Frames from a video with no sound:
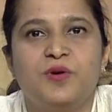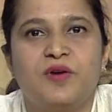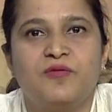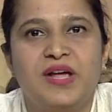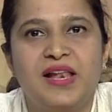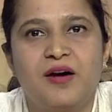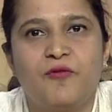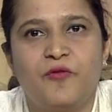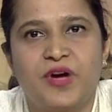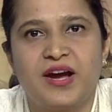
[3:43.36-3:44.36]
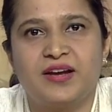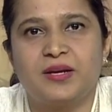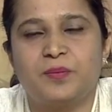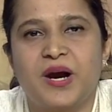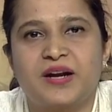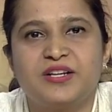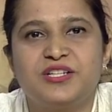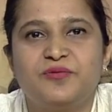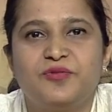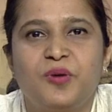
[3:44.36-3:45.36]
You are well aware that
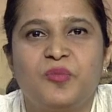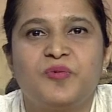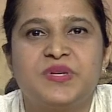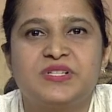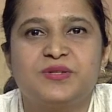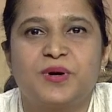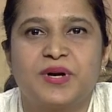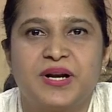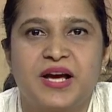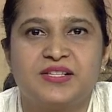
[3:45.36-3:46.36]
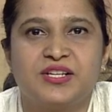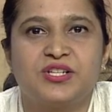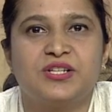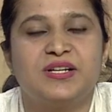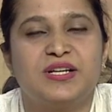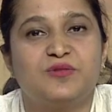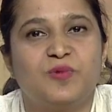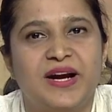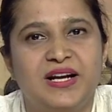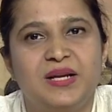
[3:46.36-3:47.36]
partnership form of business organization is
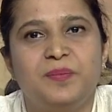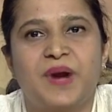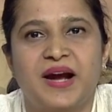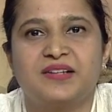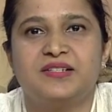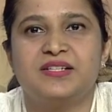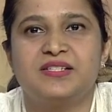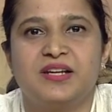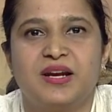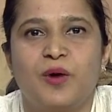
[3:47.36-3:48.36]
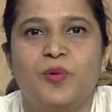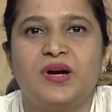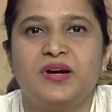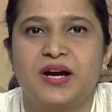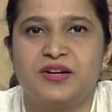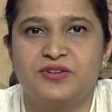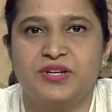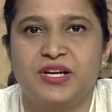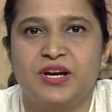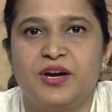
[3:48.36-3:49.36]
widely practiced in our
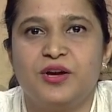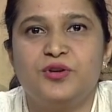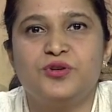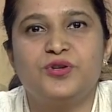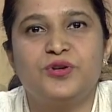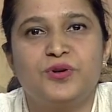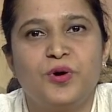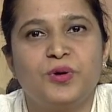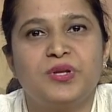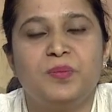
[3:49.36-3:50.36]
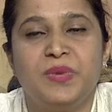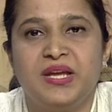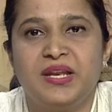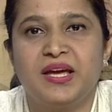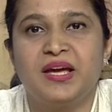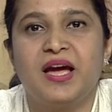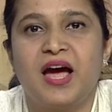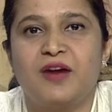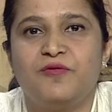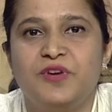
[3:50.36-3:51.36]
country. You should know the meaning
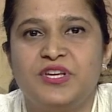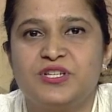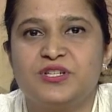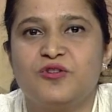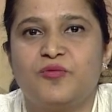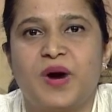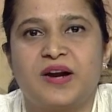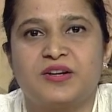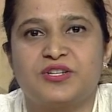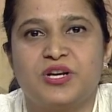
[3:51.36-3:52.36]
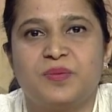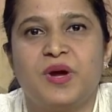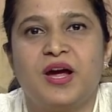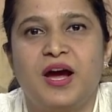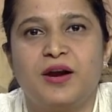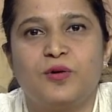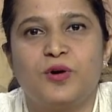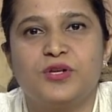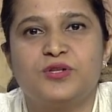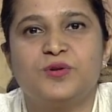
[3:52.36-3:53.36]
and features of partnership and
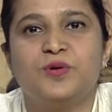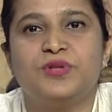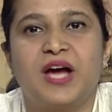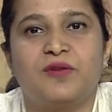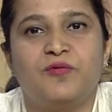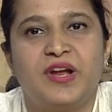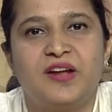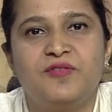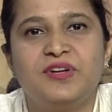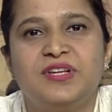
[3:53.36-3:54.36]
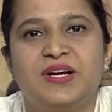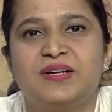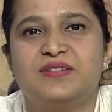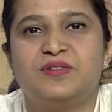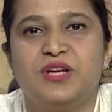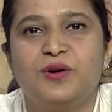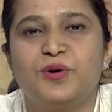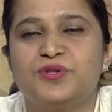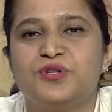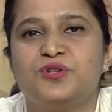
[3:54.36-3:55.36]
also that whenever there is
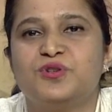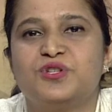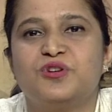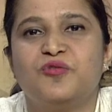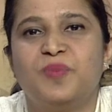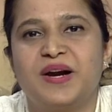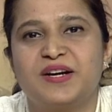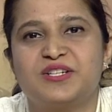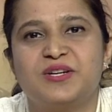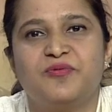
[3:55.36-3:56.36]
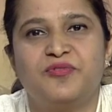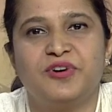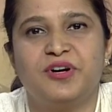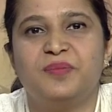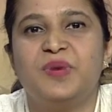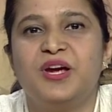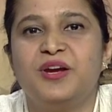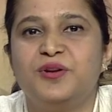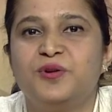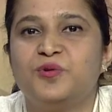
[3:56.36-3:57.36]
reconstitution of partnership firm
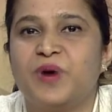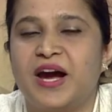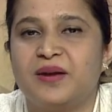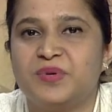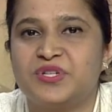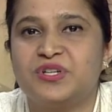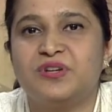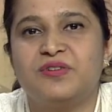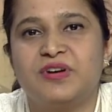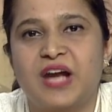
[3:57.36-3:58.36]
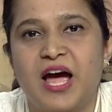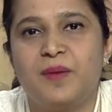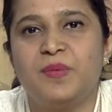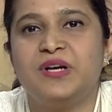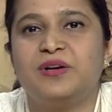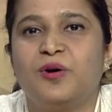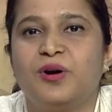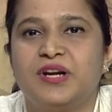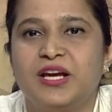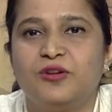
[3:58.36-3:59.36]
due to admission, retirement
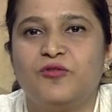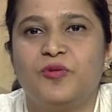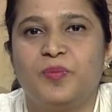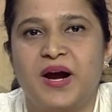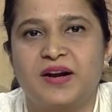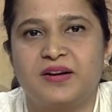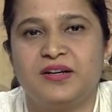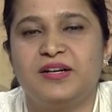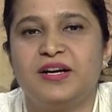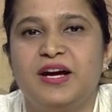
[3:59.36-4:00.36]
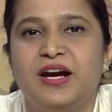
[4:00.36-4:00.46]
or death of a partner,